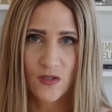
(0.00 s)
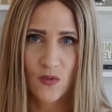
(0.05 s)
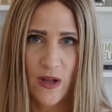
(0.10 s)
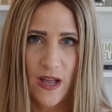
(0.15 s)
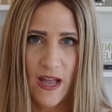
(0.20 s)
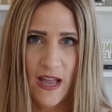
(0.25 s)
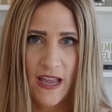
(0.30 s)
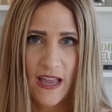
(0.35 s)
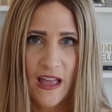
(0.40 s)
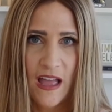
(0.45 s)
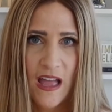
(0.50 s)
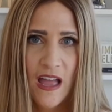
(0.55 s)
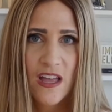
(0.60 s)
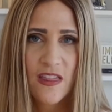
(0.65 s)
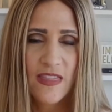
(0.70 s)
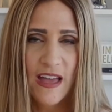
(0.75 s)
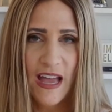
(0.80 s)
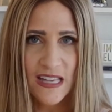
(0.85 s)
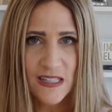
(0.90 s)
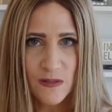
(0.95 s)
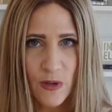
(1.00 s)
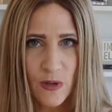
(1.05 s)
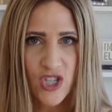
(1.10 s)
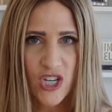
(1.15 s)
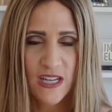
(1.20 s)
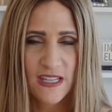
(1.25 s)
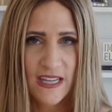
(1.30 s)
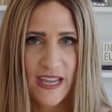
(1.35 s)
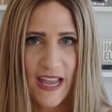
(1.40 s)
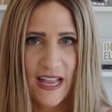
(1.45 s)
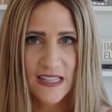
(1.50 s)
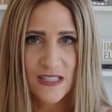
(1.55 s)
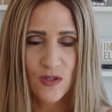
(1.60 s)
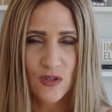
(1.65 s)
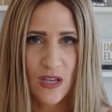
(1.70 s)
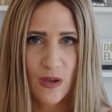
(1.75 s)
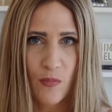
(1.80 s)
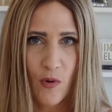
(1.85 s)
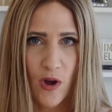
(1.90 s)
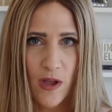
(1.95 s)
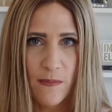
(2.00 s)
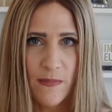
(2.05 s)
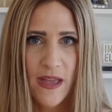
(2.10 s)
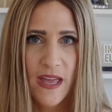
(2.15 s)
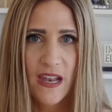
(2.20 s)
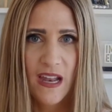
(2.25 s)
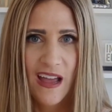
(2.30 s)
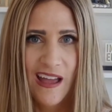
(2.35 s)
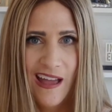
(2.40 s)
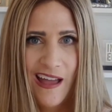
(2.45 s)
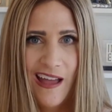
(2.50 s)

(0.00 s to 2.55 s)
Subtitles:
away. That's why she had to cancel the appointment.